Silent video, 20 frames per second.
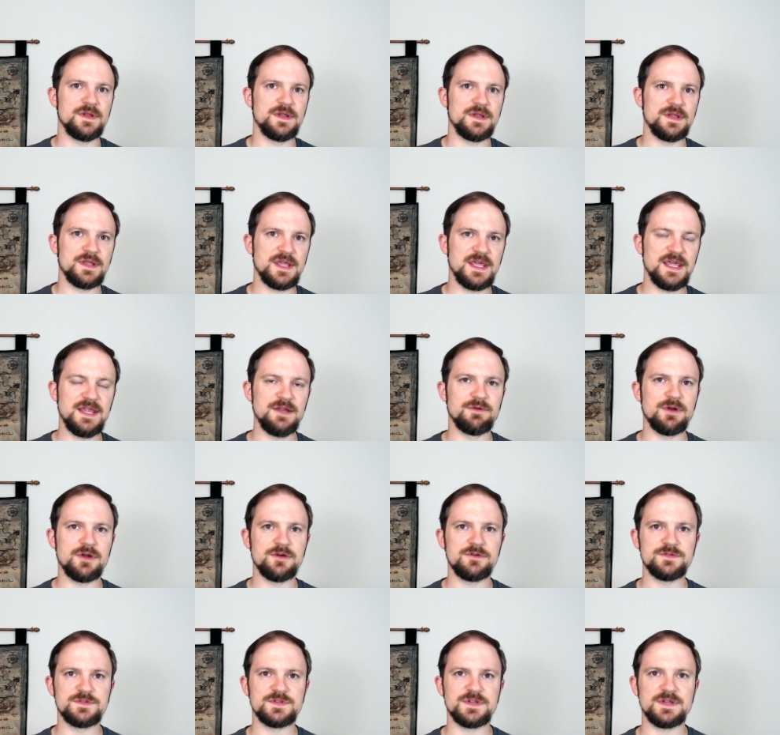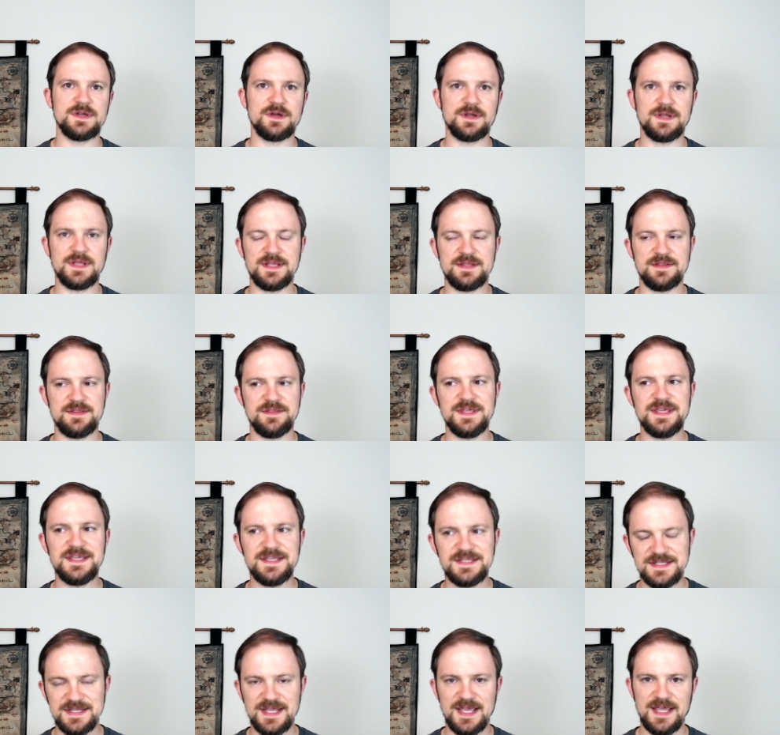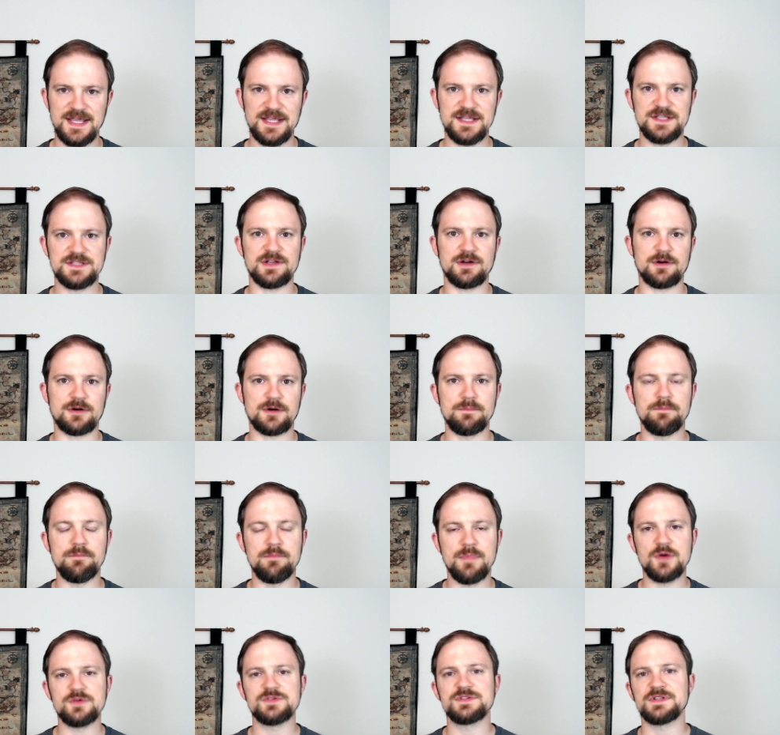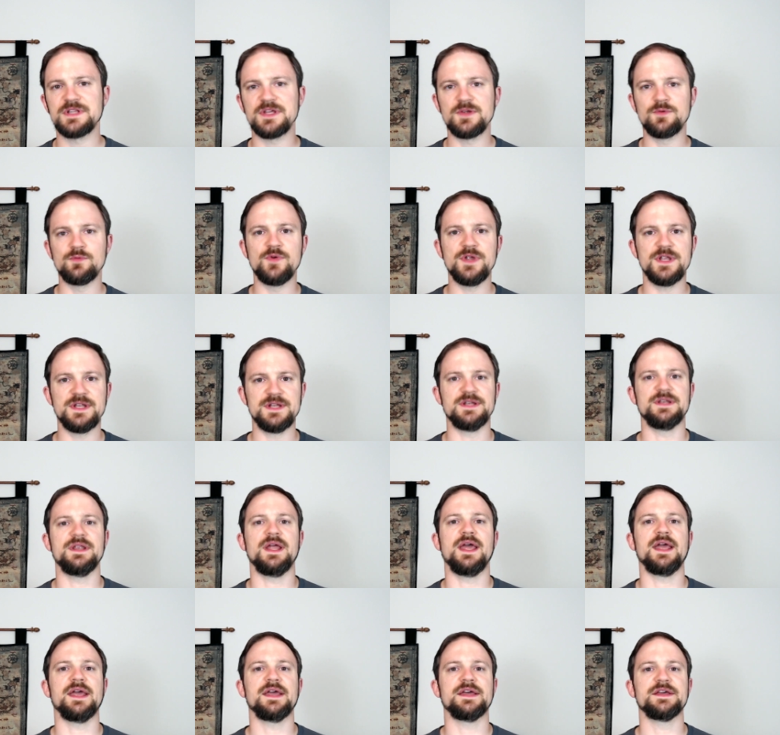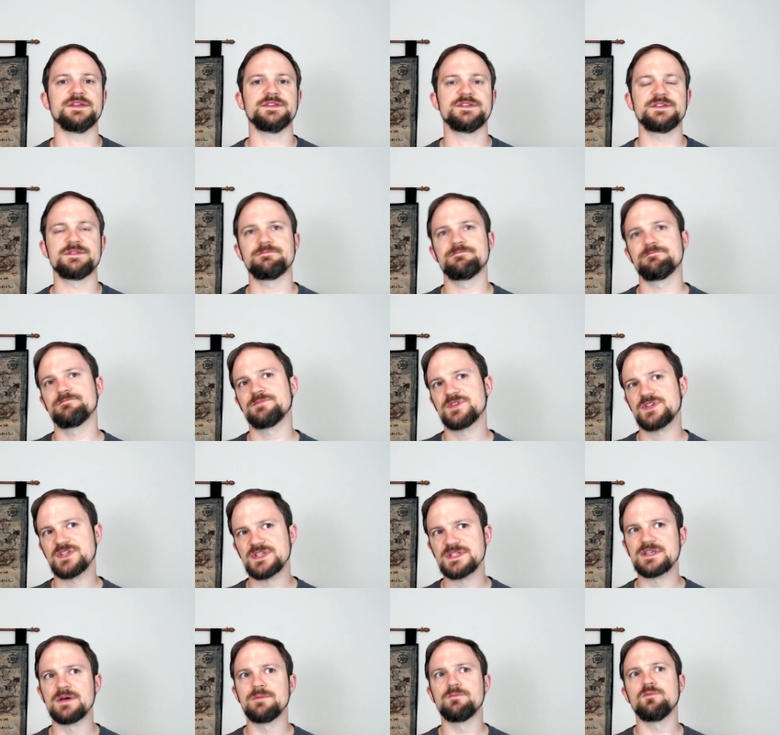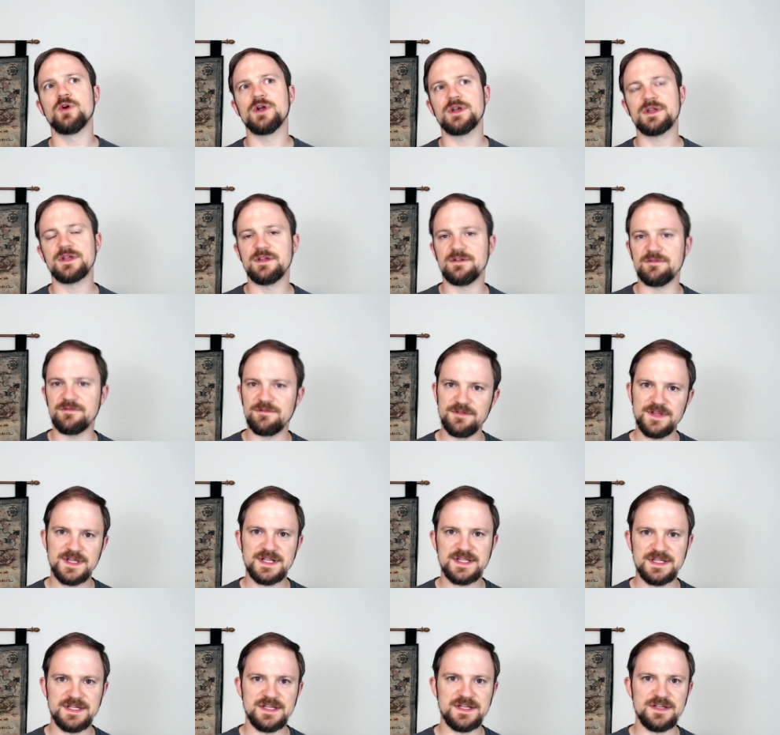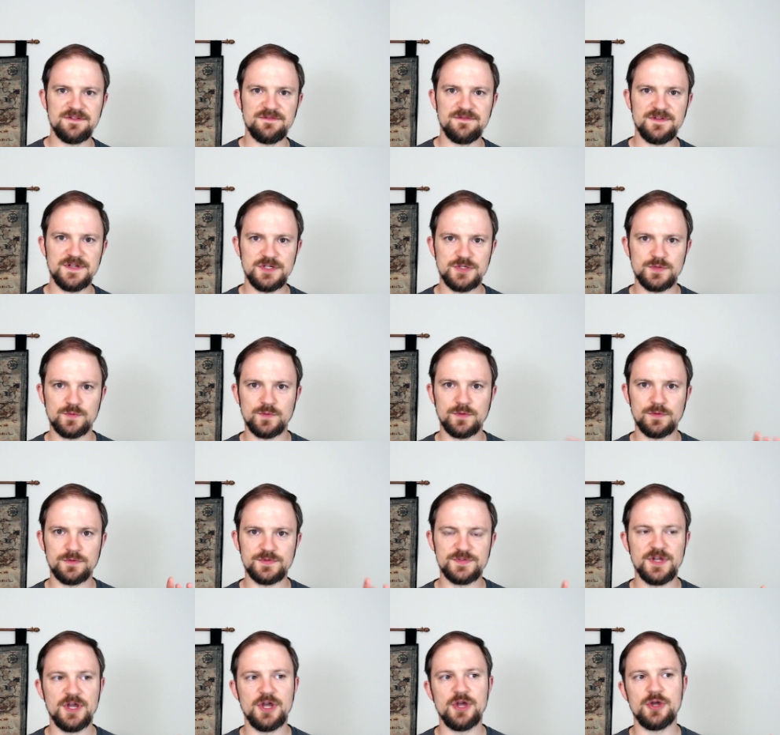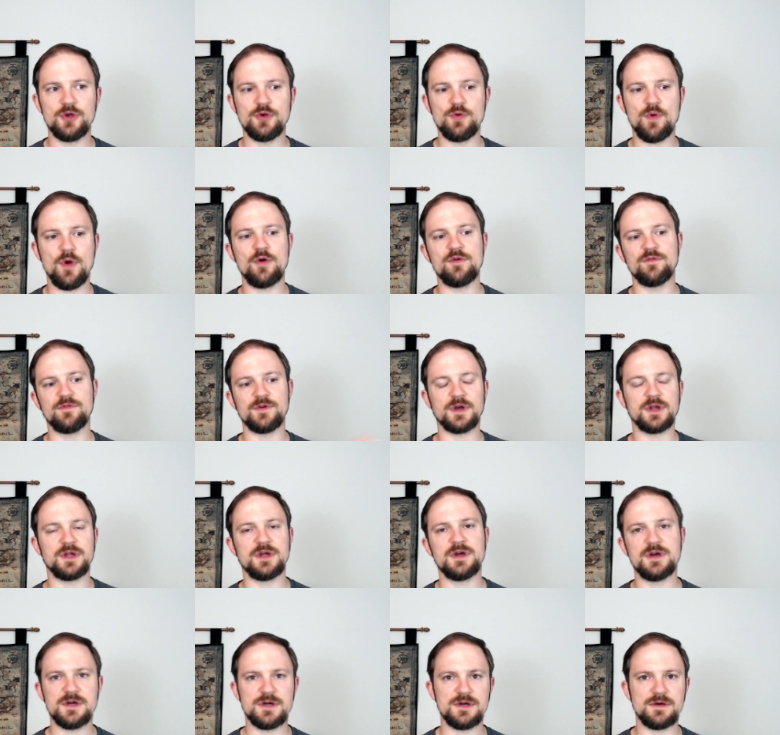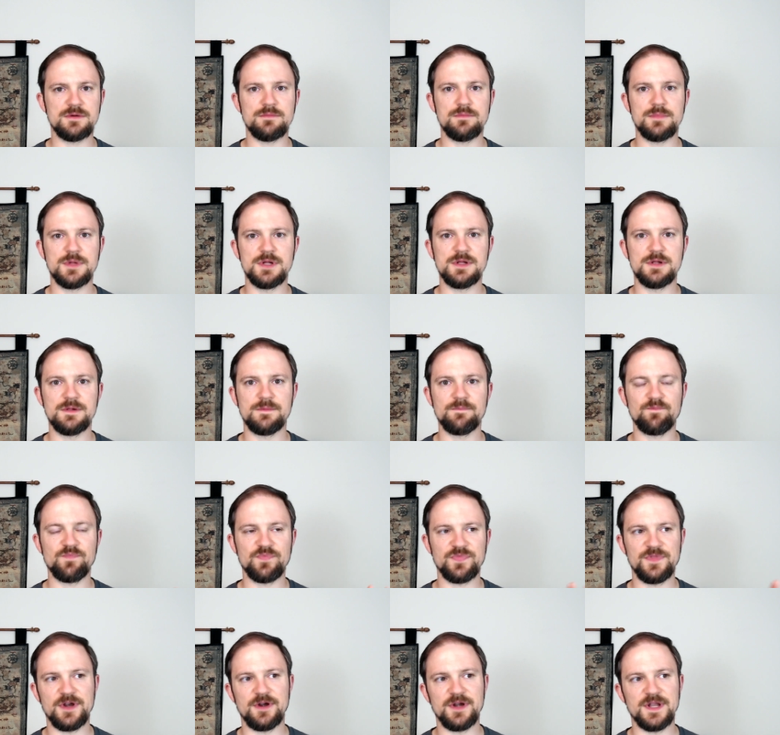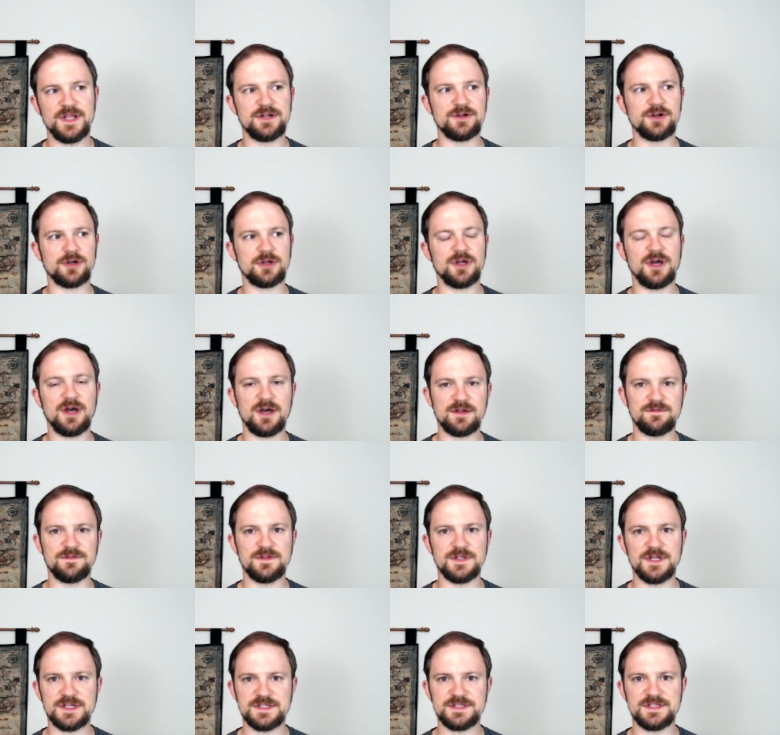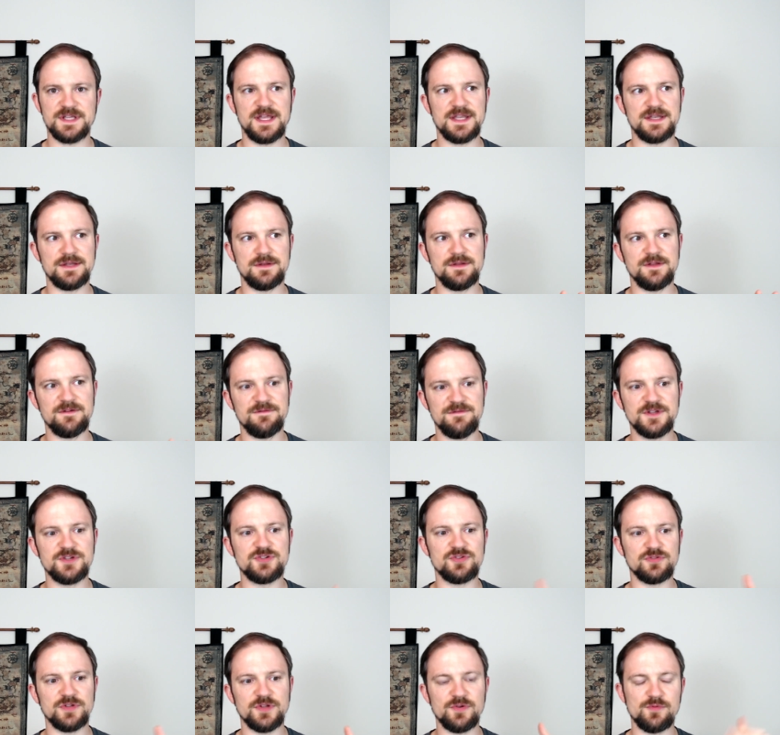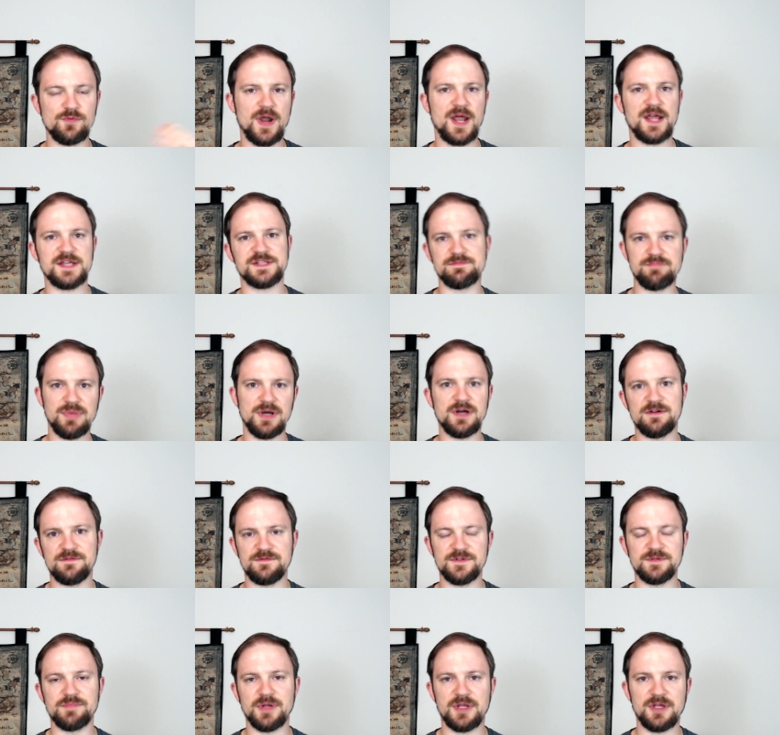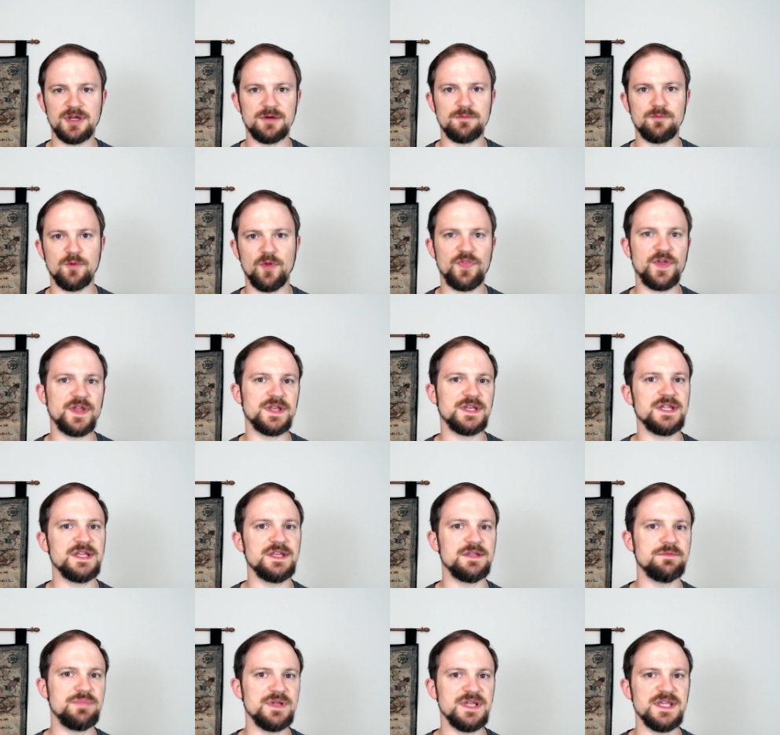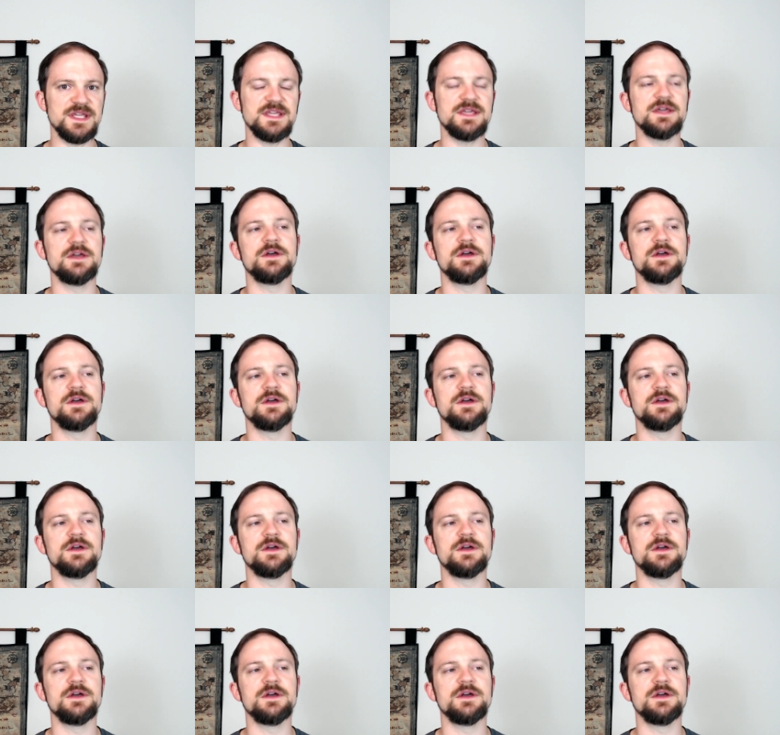Heroes these days are mostly written as somewhat conflicted individuals who overcome their inner conflicts and eventually rise above and become what they need to be.